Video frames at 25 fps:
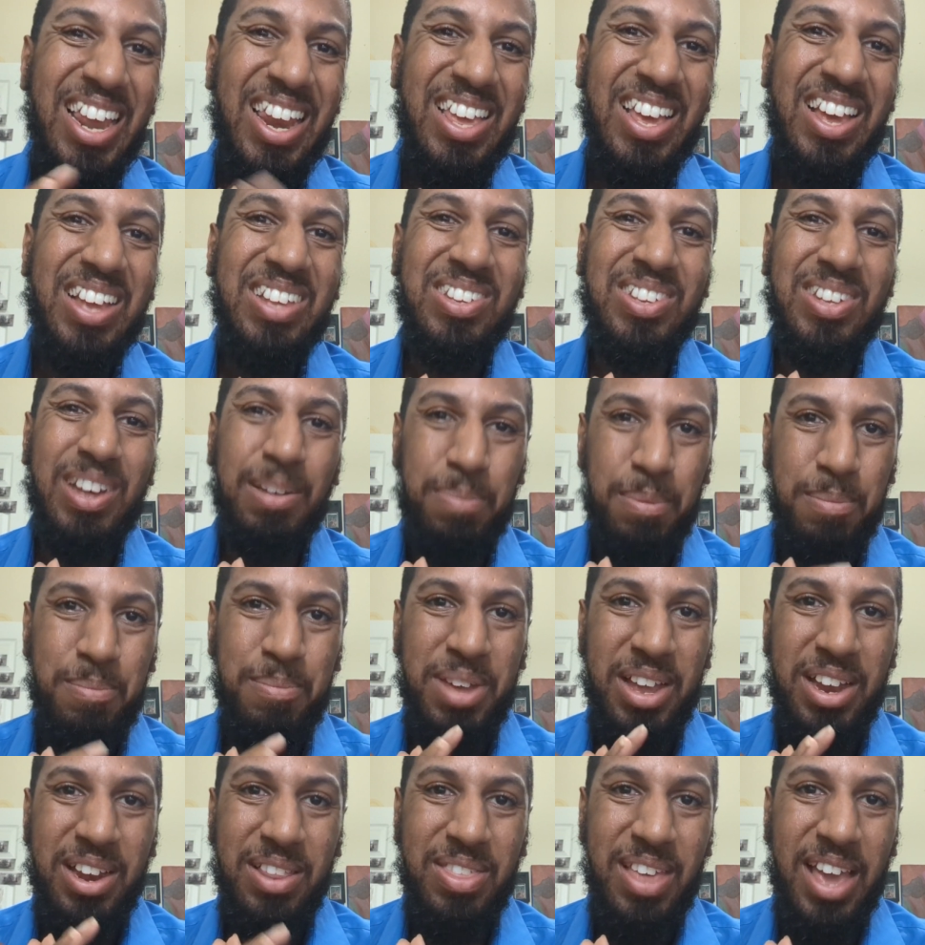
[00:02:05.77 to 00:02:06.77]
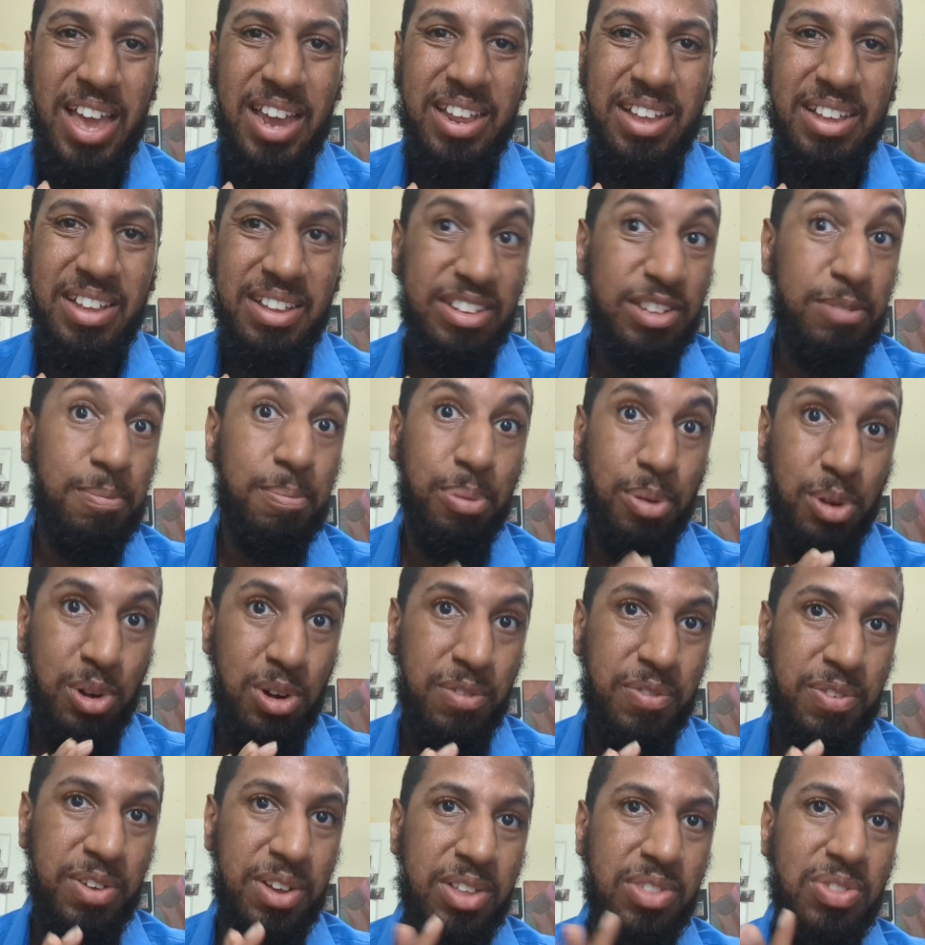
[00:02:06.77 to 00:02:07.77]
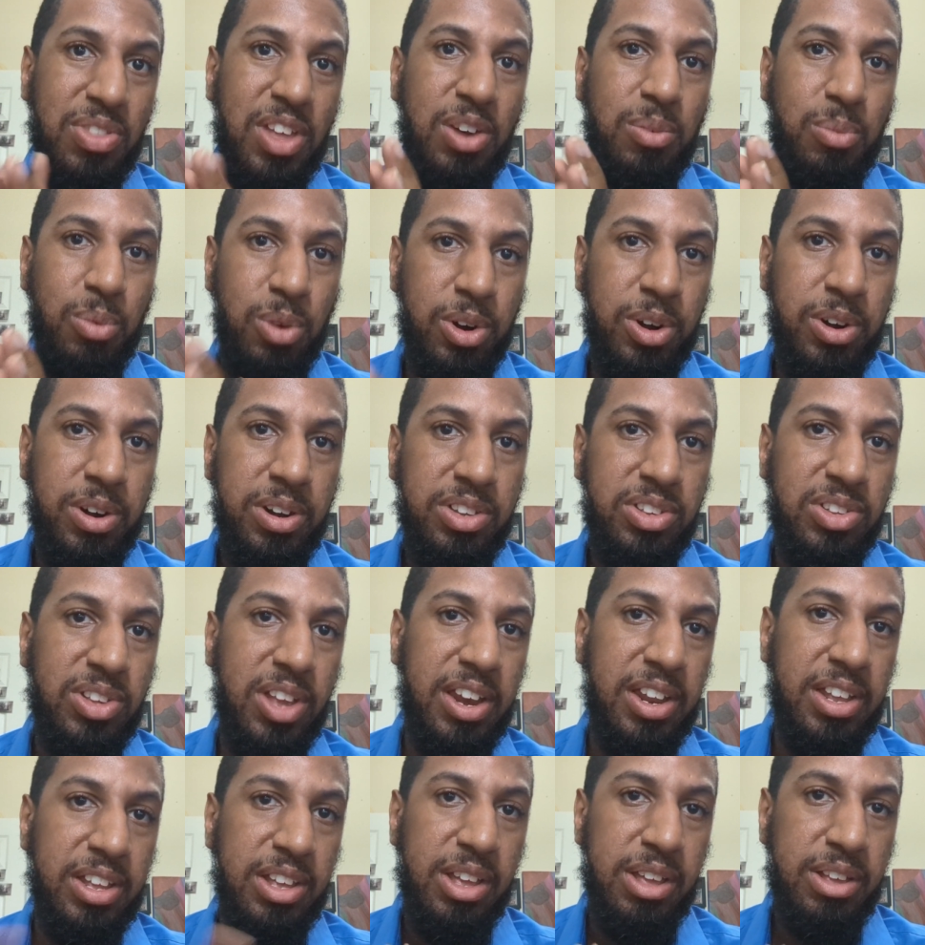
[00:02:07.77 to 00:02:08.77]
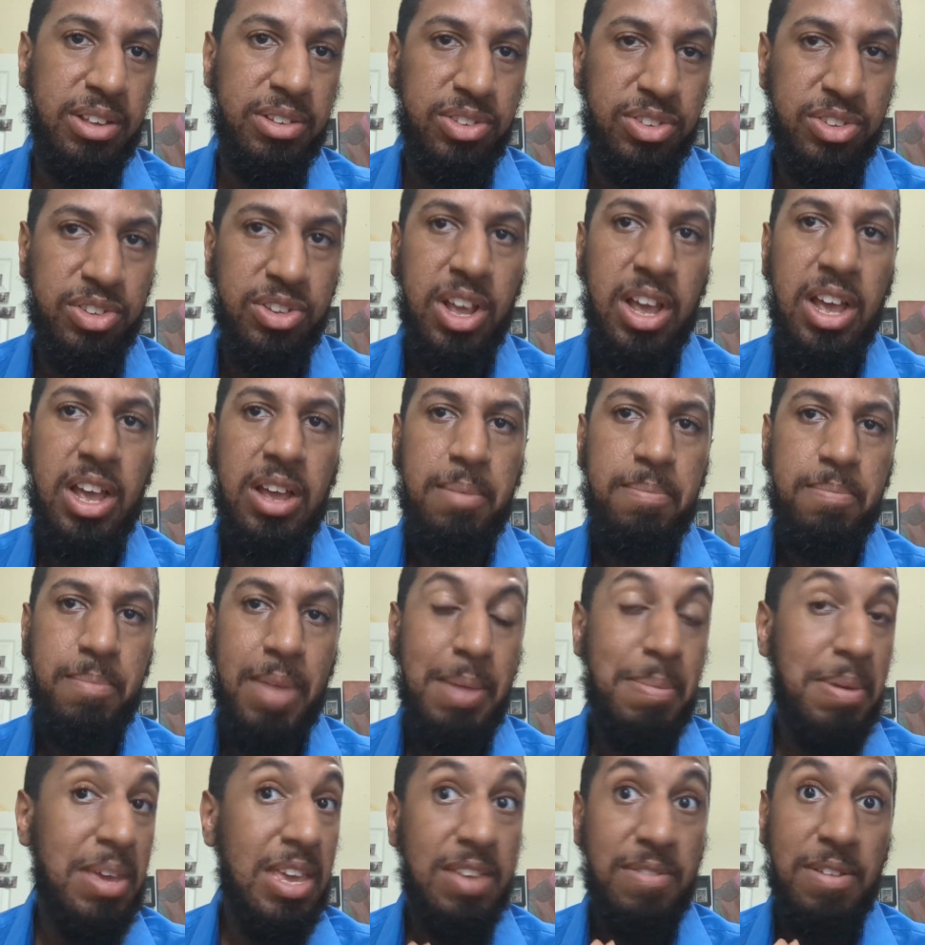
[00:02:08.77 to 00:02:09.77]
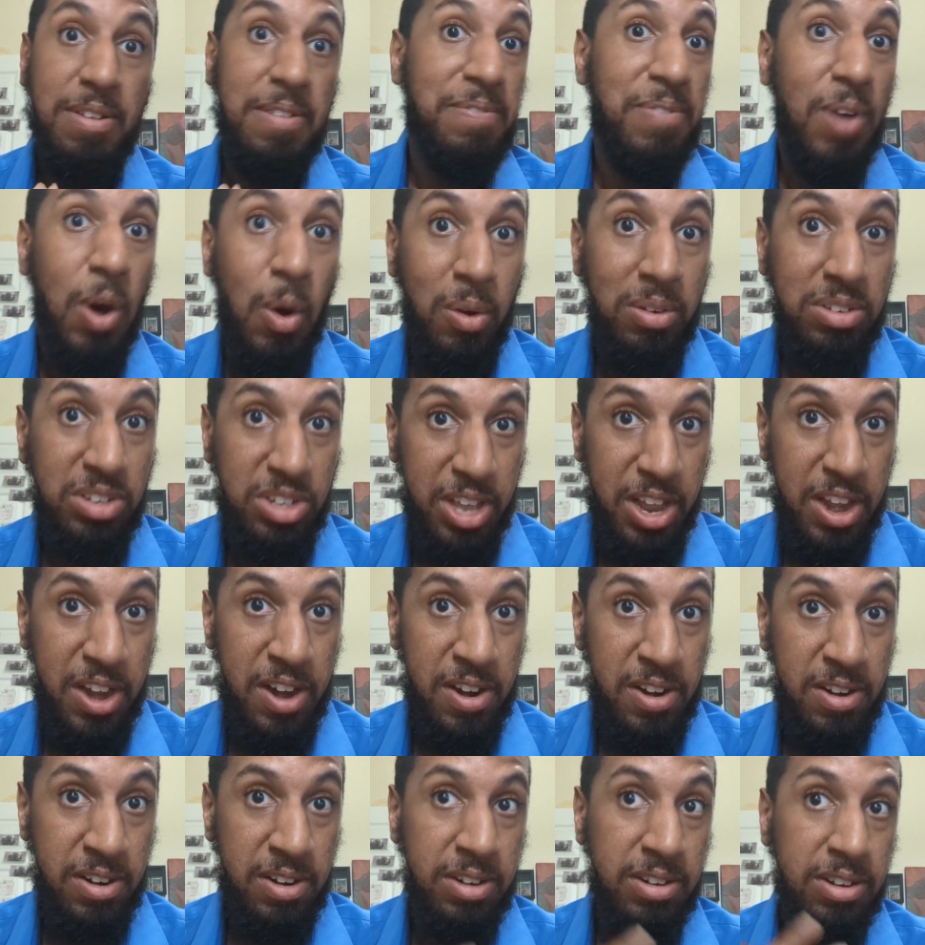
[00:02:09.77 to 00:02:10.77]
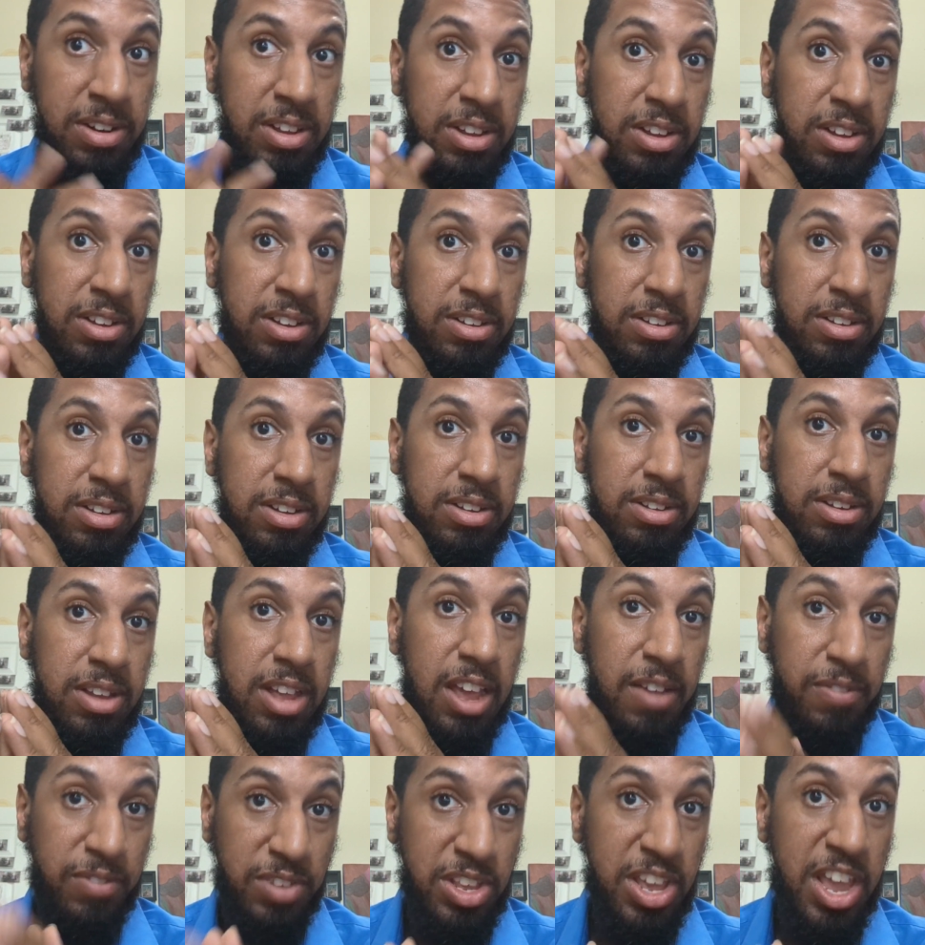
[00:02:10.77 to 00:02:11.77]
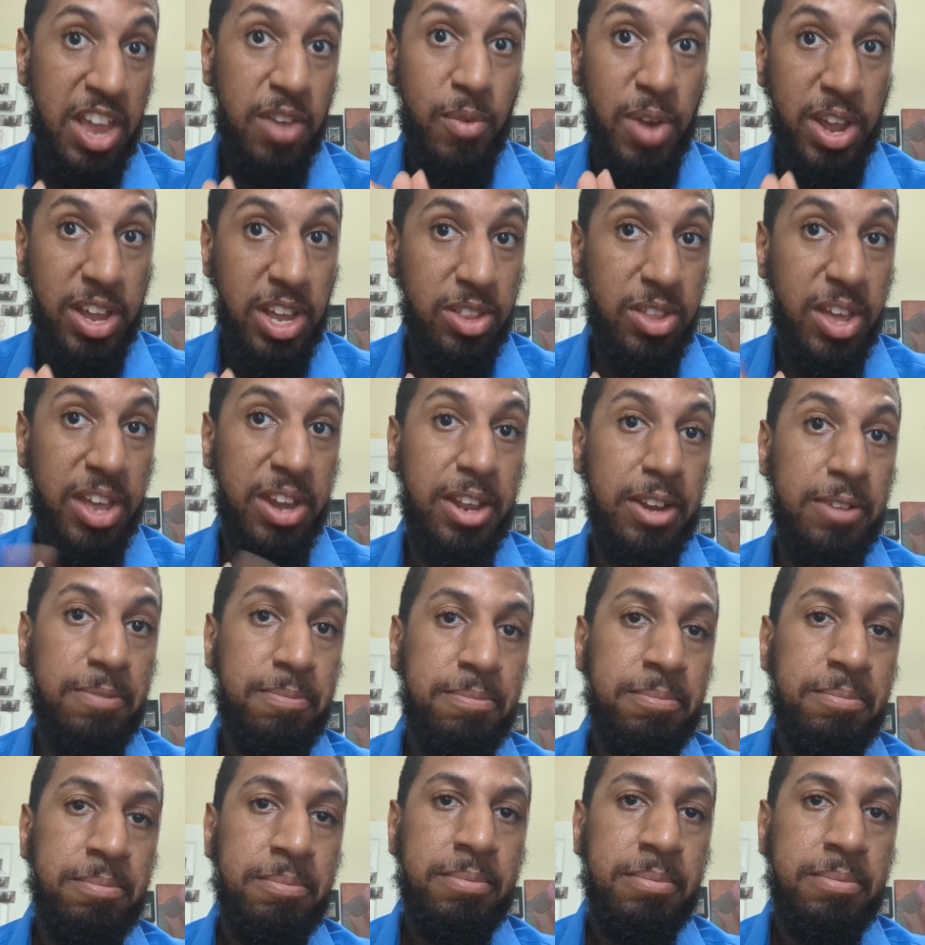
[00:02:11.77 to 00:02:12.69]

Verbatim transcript: getting a supplement that is proven, that works, that is maybe even volunteer FDA regulated.